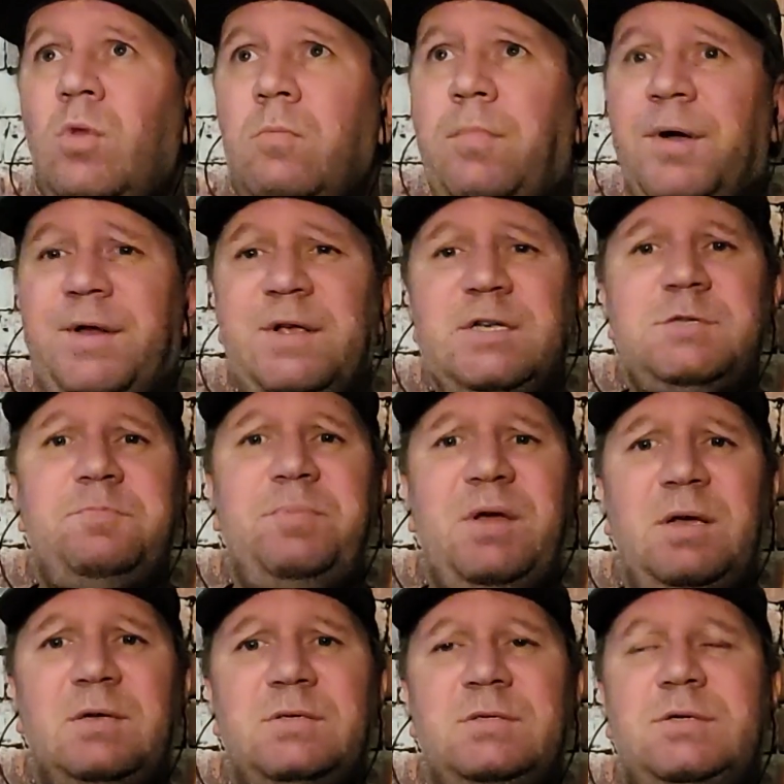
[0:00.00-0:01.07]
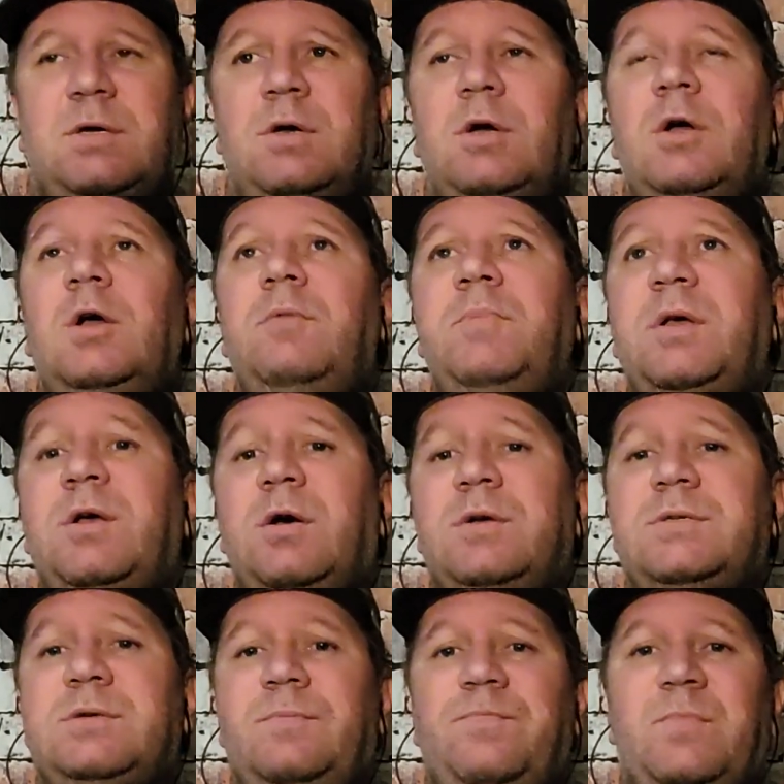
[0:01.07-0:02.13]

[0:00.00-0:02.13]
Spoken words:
But he's pissed because